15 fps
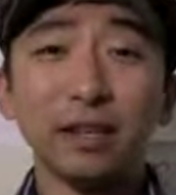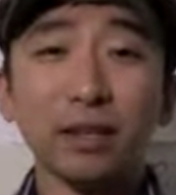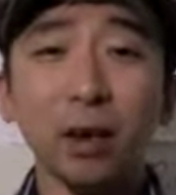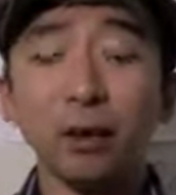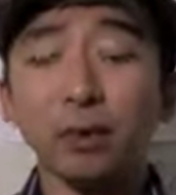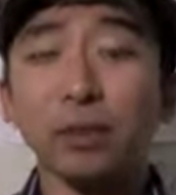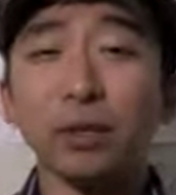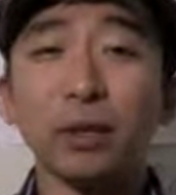
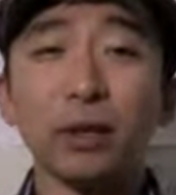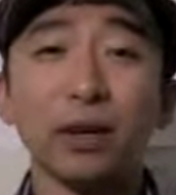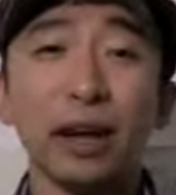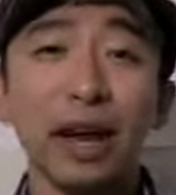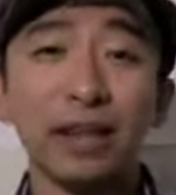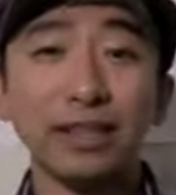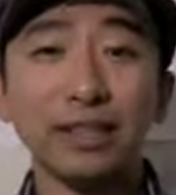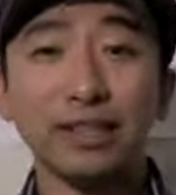culture
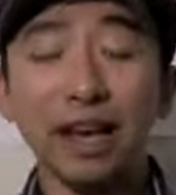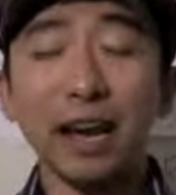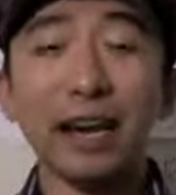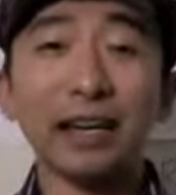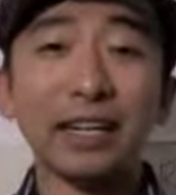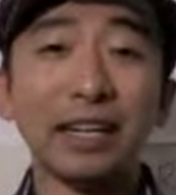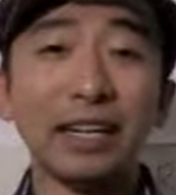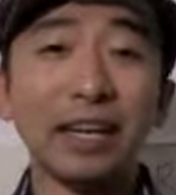and
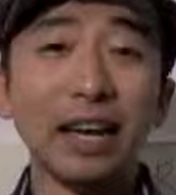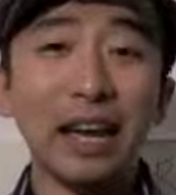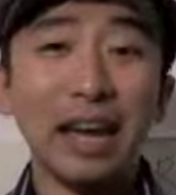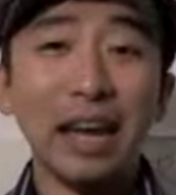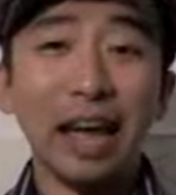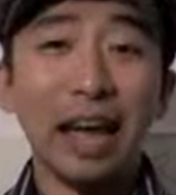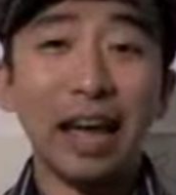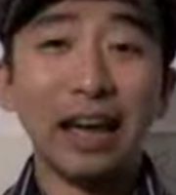society
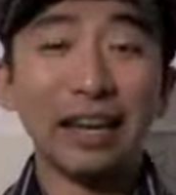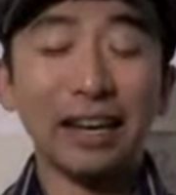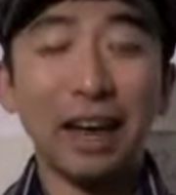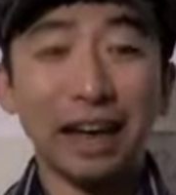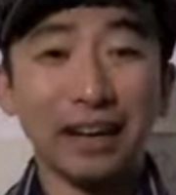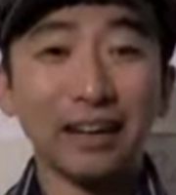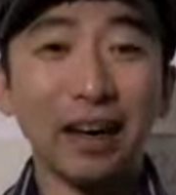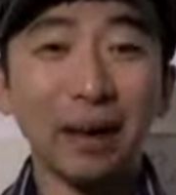and
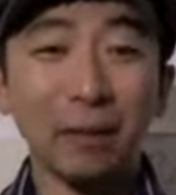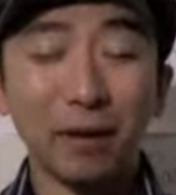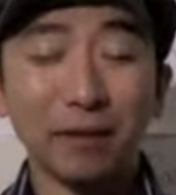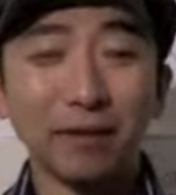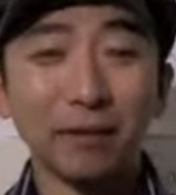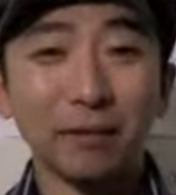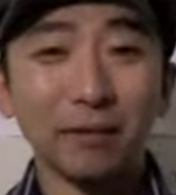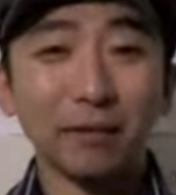
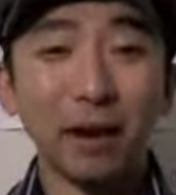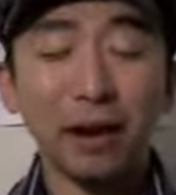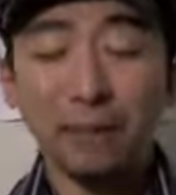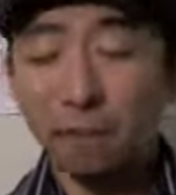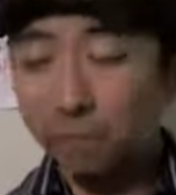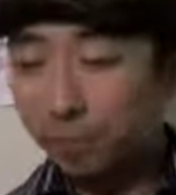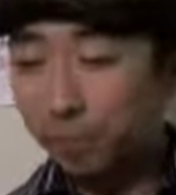economics, right?